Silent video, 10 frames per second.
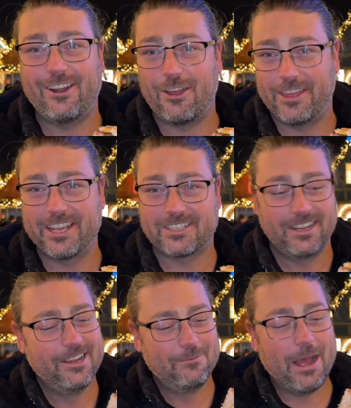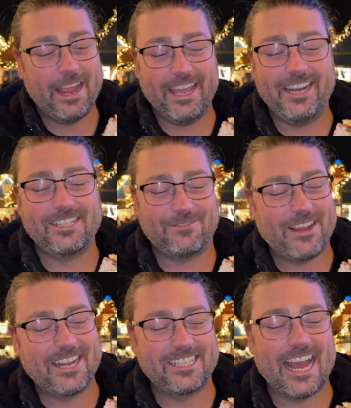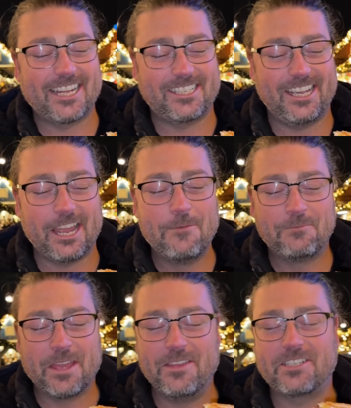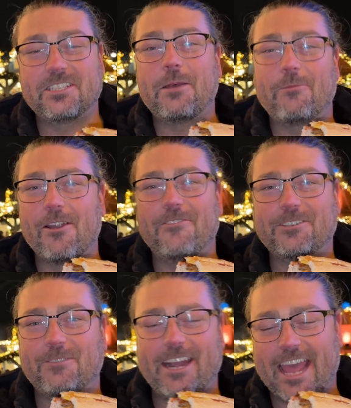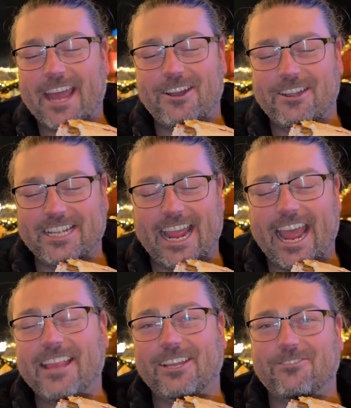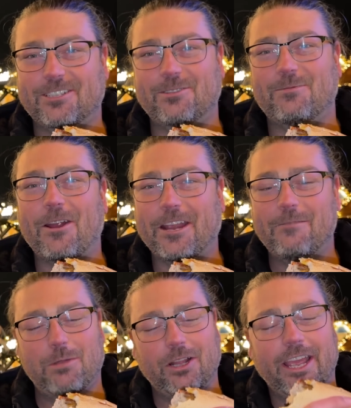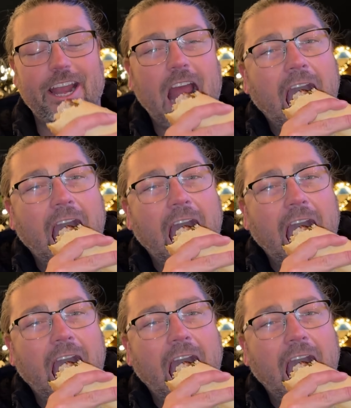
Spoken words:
all this, but it is fantastic. And this is a perfect way to end our day at the Christmas market in Berlin.